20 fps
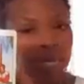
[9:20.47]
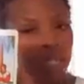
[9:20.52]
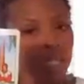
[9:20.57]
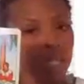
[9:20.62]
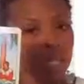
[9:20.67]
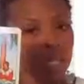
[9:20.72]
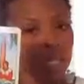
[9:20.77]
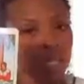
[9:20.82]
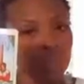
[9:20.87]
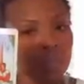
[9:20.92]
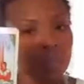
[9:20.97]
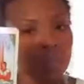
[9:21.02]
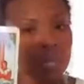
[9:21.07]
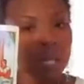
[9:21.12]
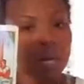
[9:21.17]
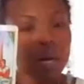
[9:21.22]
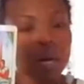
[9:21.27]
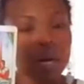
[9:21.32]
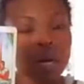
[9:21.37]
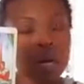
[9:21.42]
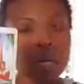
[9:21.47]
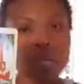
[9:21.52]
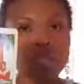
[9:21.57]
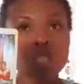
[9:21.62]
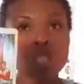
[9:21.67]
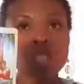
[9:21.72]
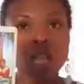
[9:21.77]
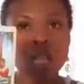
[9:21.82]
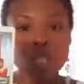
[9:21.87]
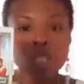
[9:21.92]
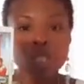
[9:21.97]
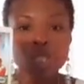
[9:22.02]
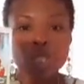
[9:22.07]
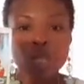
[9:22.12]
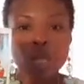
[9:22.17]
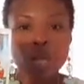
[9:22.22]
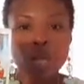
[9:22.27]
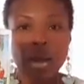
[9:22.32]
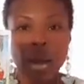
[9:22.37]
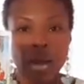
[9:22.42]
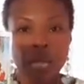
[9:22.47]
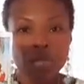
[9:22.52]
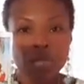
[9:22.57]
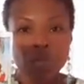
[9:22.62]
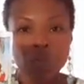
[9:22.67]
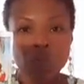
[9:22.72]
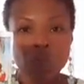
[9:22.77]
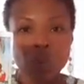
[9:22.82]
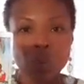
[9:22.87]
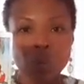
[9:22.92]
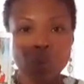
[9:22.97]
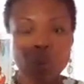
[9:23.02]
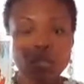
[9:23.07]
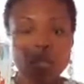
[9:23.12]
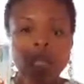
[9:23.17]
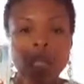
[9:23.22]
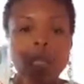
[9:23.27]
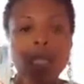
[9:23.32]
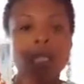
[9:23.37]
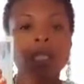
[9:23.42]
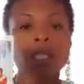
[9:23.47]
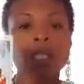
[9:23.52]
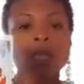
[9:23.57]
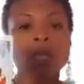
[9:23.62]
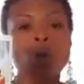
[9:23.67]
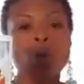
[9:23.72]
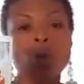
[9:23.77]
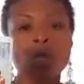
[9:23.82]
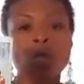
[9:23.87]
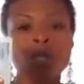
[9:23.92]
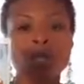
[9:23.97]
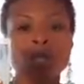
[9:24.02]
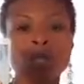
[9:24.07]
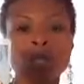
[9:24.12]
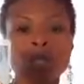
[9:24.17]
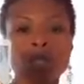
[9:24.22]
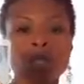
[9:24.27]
Is it going to be a change in your attitude? Is it going to